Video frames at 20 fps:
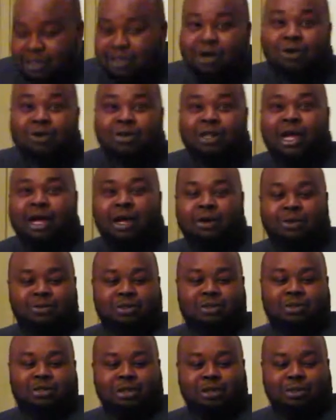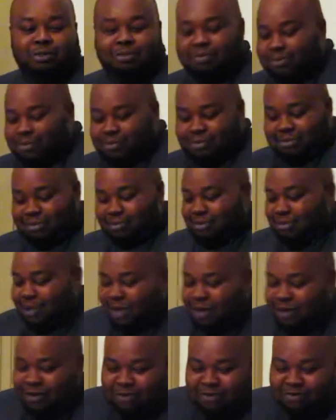talk loud, so
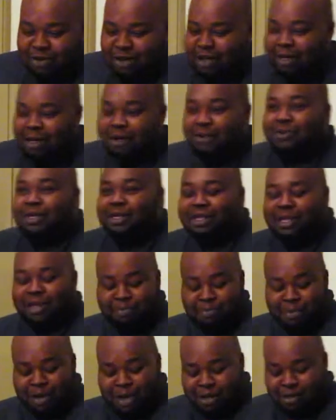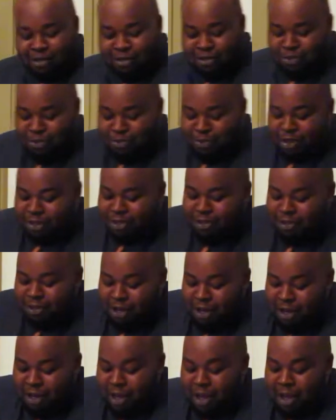I really don't need that mic too much.
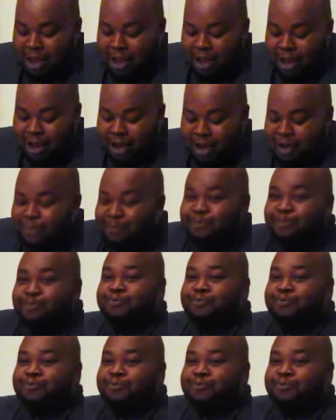My